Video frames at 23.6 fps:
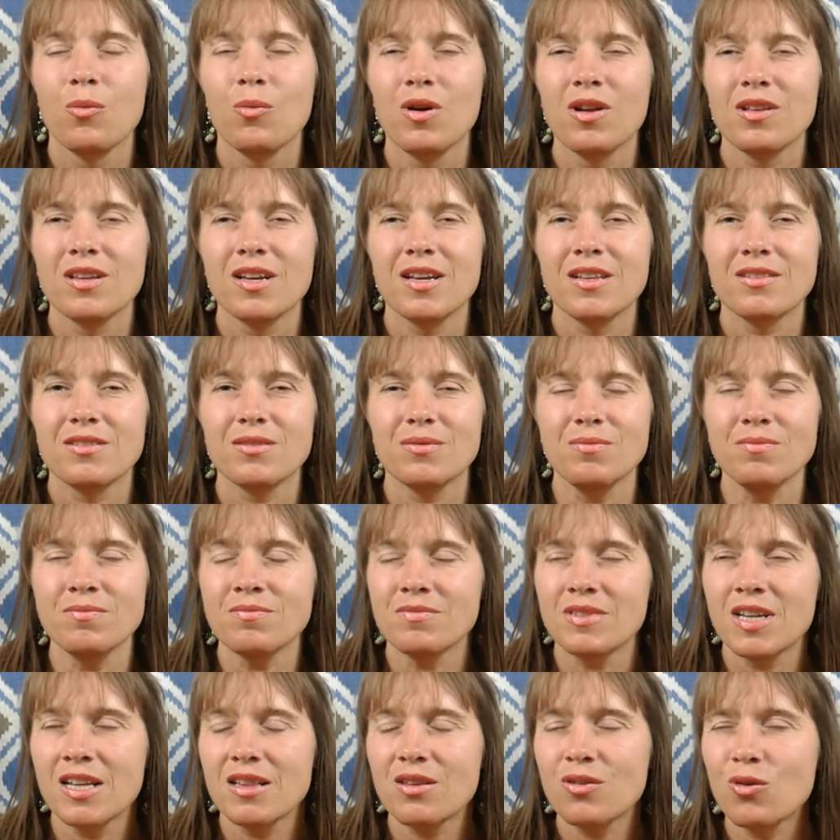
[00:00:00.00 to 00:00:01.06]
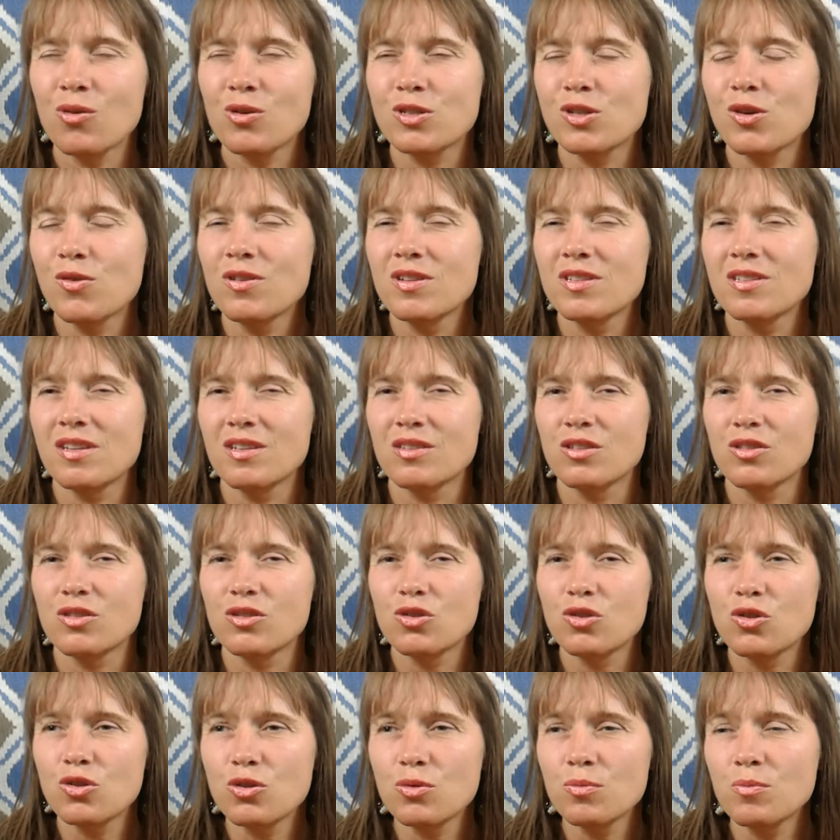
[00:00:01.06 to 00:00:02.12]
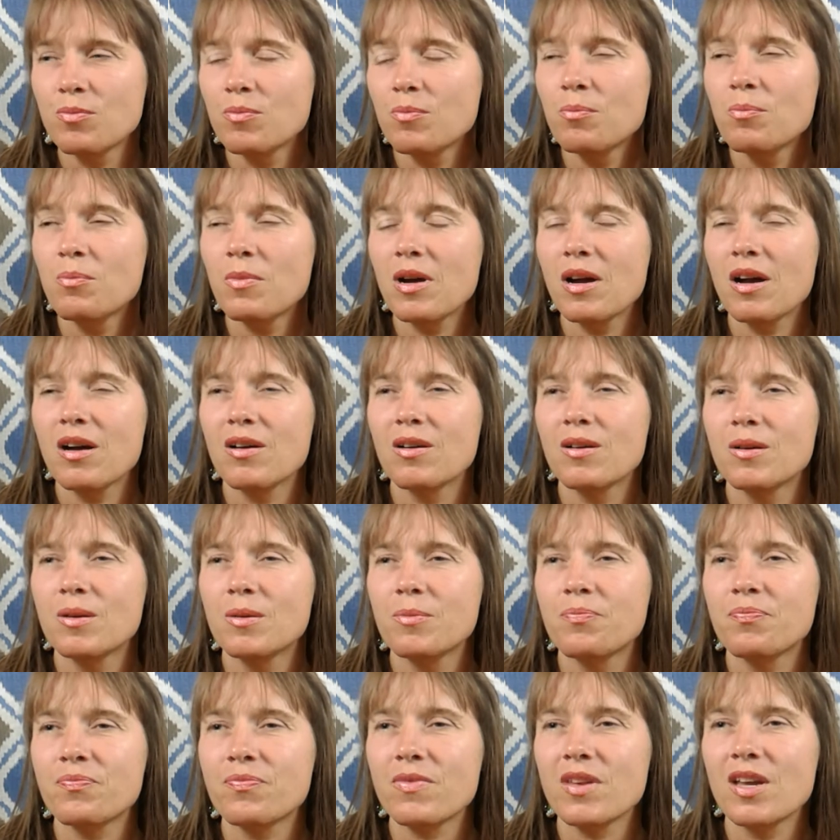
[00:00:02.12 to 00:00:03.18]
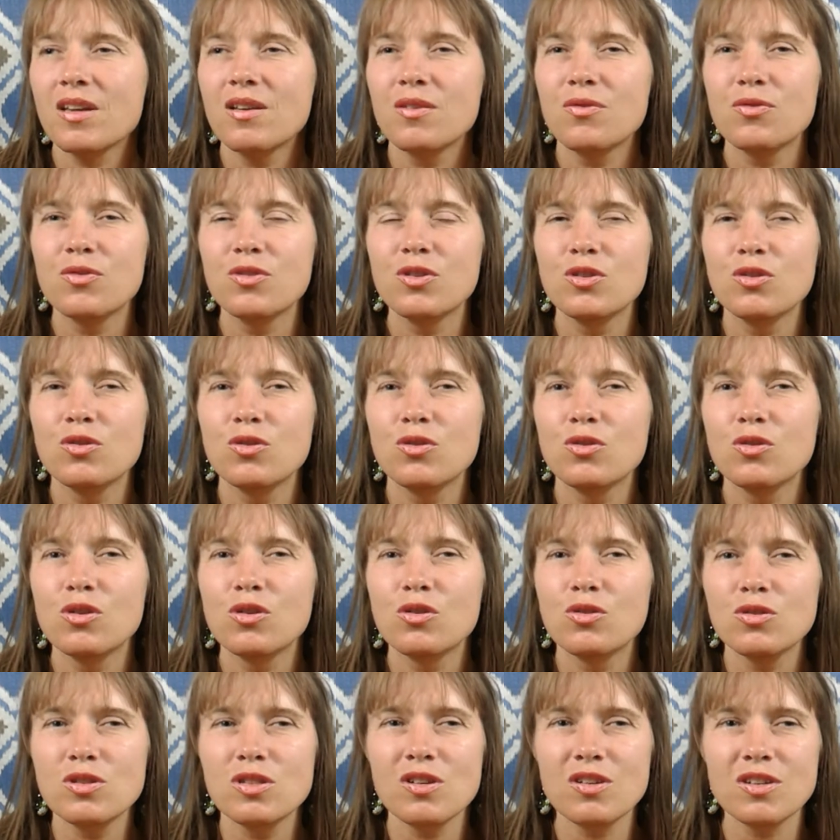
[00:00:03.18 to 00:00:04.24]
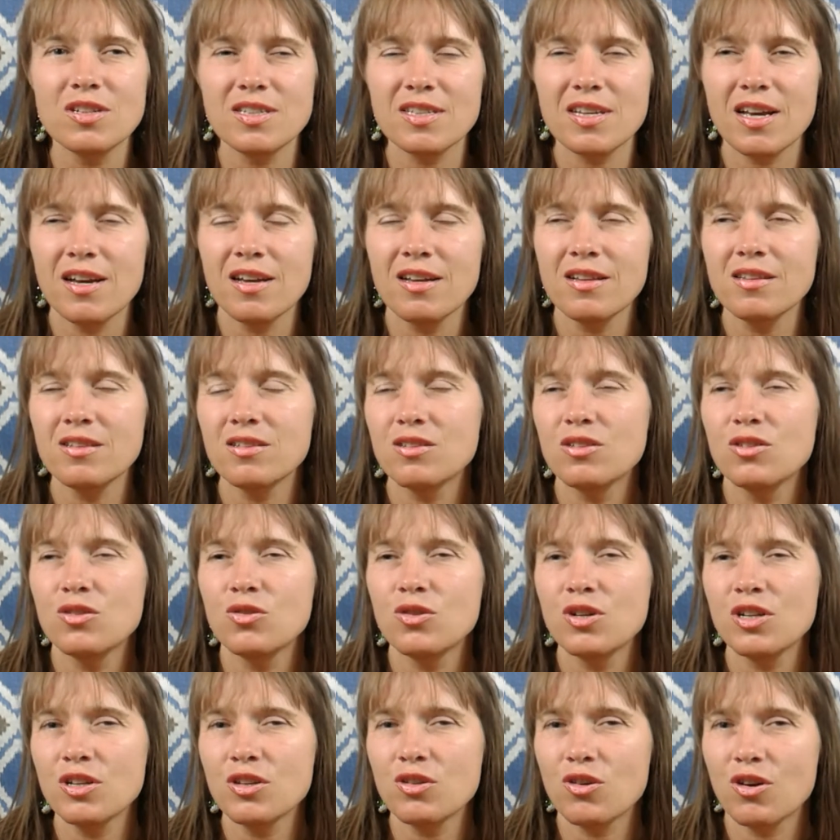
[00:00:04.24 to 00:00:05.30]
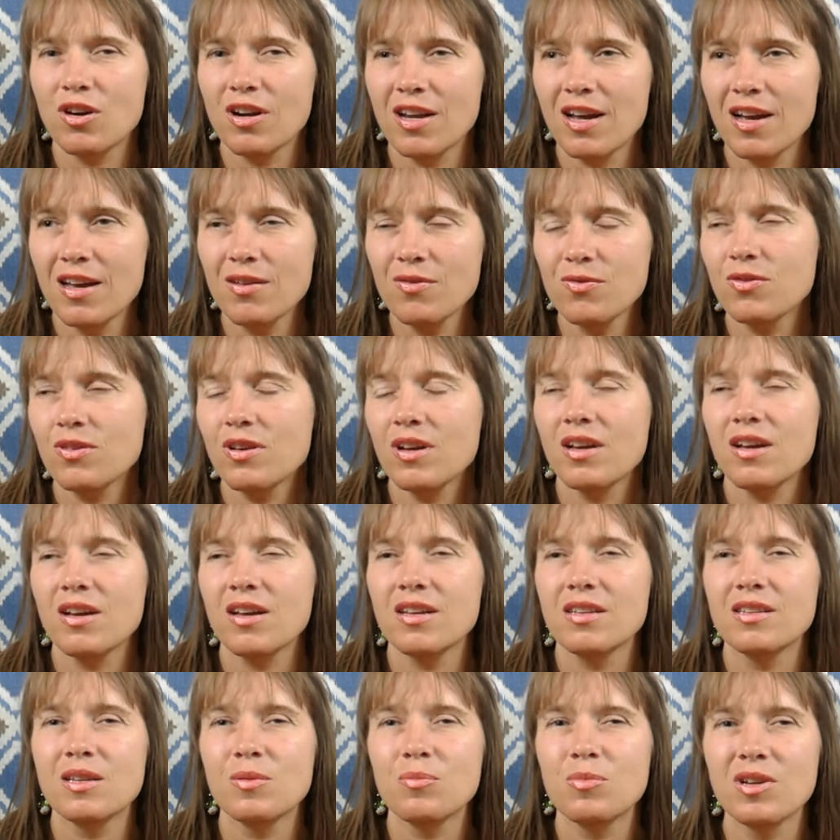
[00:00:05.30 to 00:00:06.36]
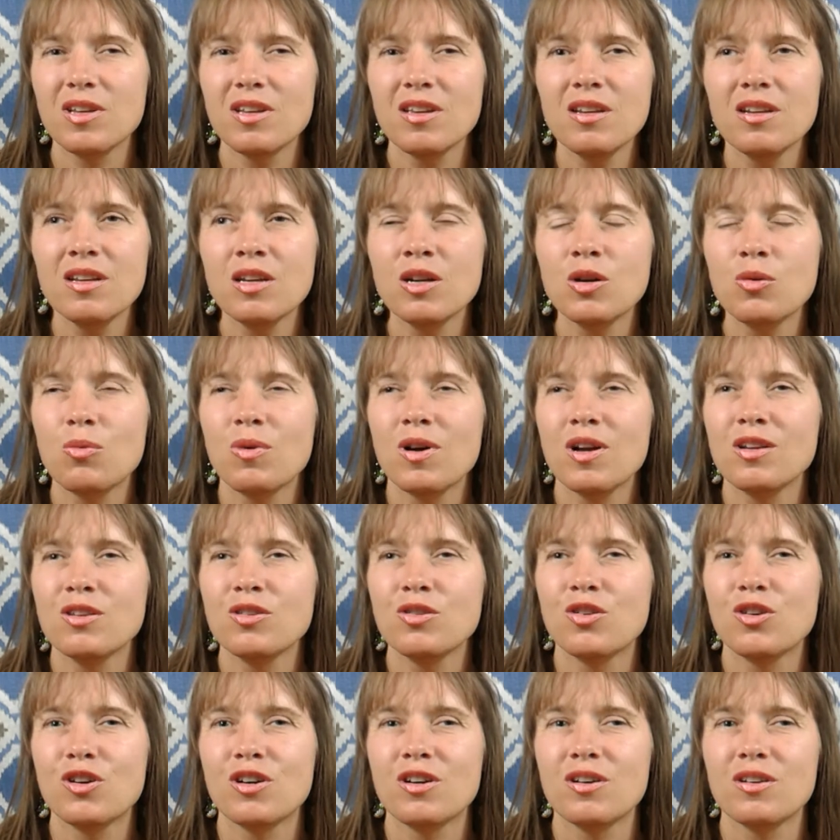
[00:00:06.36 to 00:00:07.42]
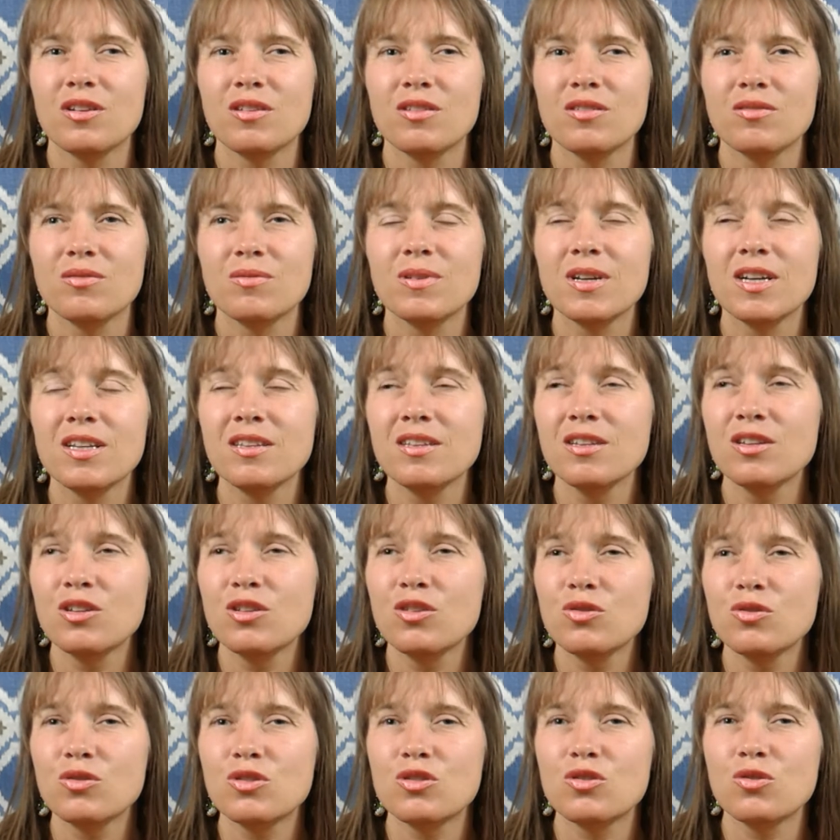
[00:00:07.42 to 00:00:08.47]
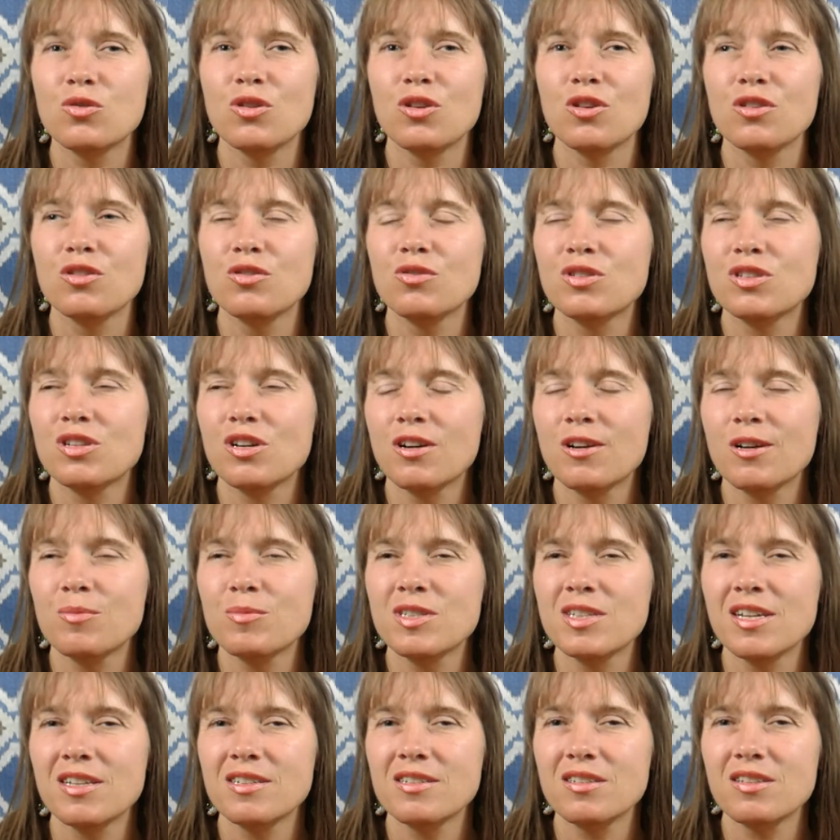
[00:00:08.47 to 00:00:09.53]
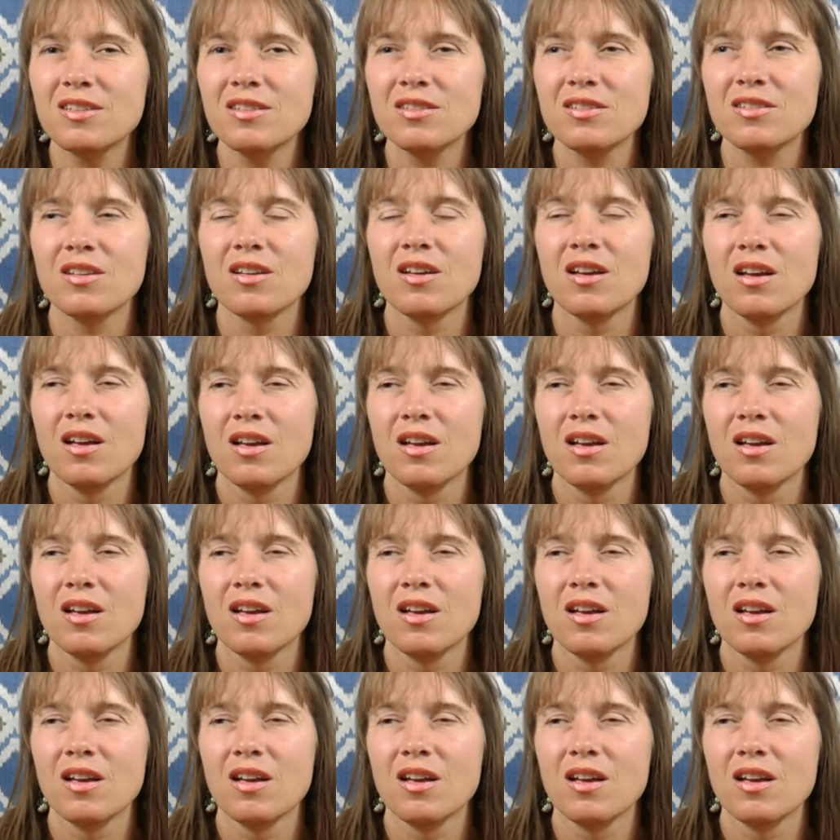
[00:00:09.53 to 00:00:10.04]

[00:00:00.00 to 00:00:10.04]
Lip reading: Well, that also isn't true. If you lose your sight during your life, at the beginning while you're getting used to your new circumstances,